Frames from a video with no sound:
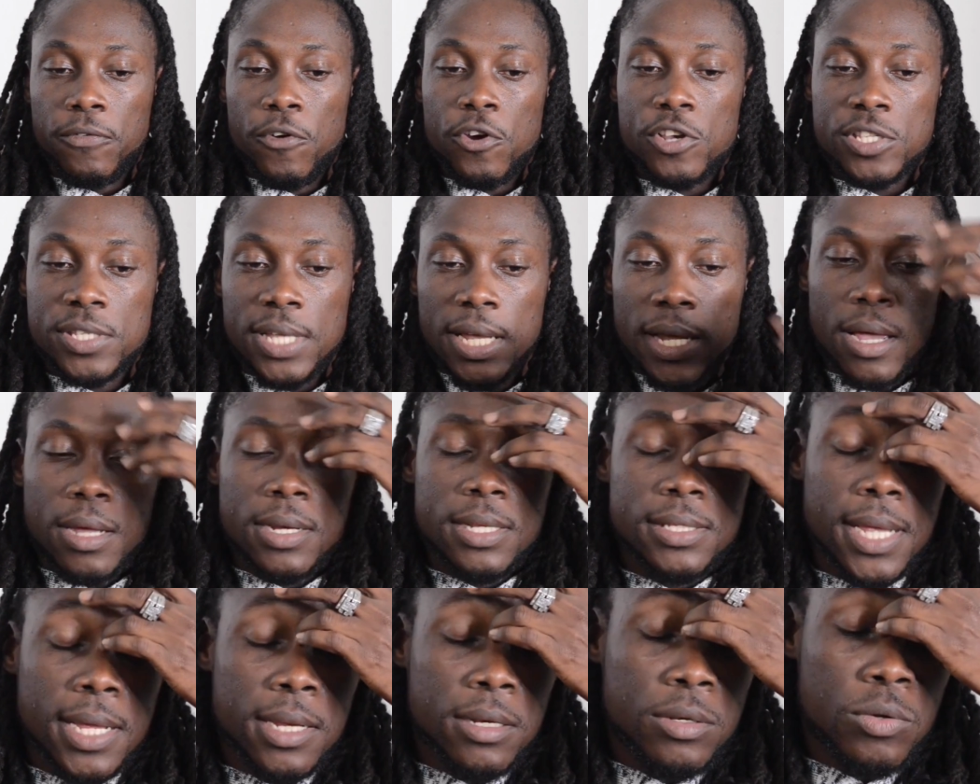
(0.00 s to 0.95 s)
First thing I
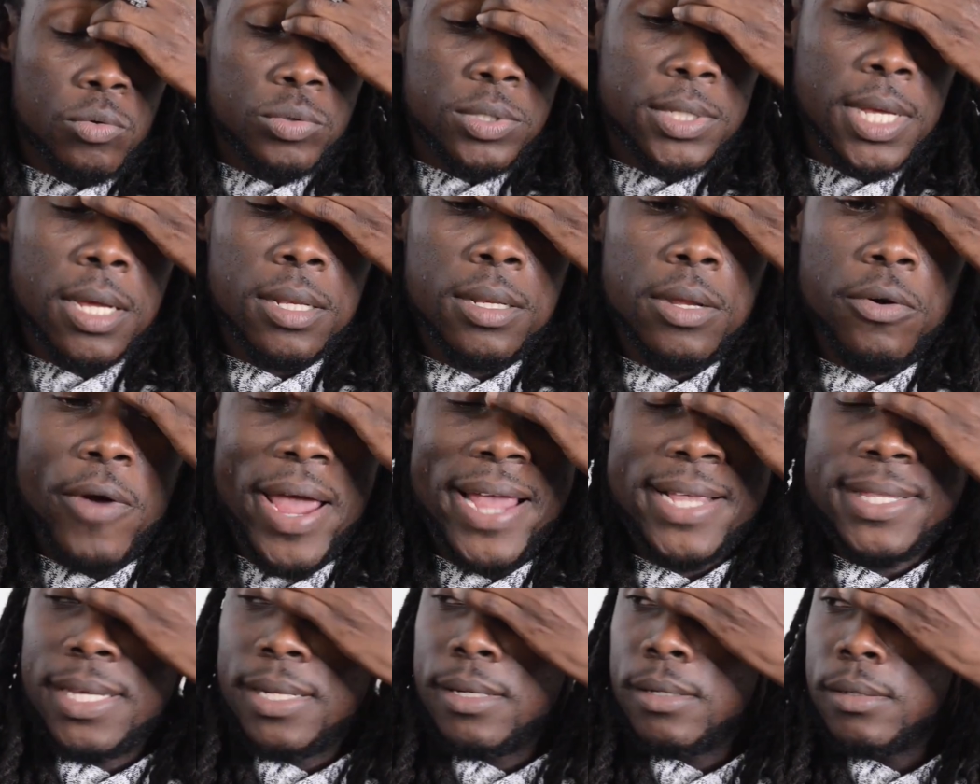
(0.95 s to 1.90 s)
decided to take the
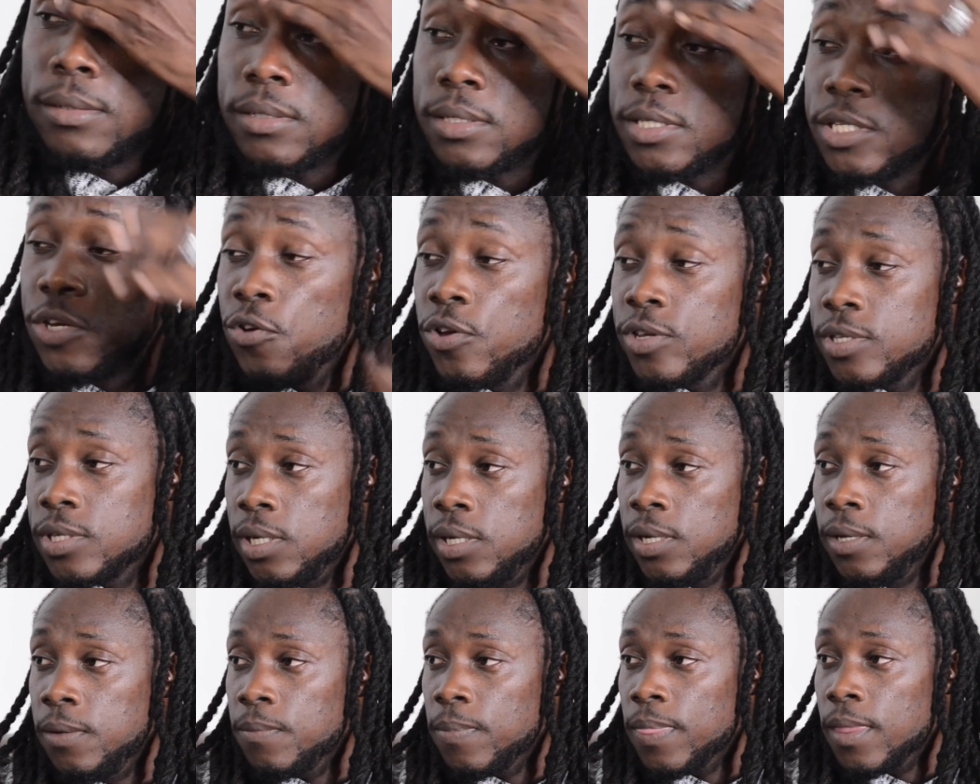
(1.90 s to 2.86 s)
writing
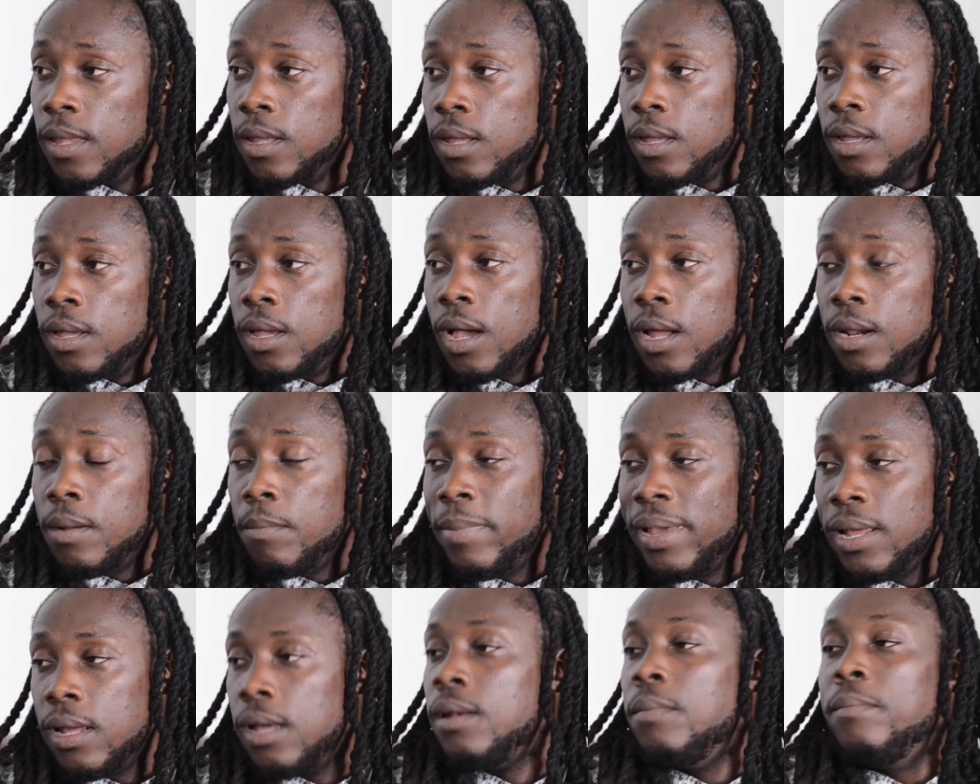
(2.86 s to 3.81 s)
seriously. Okay. And the
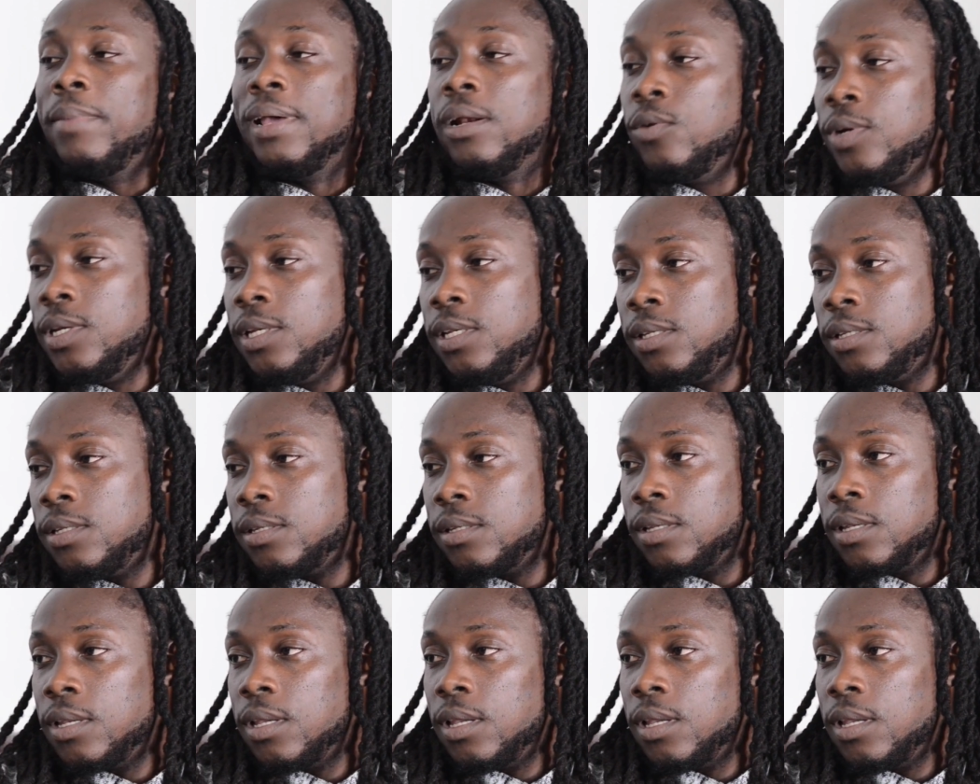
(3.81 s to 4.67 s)
me- and the melodies.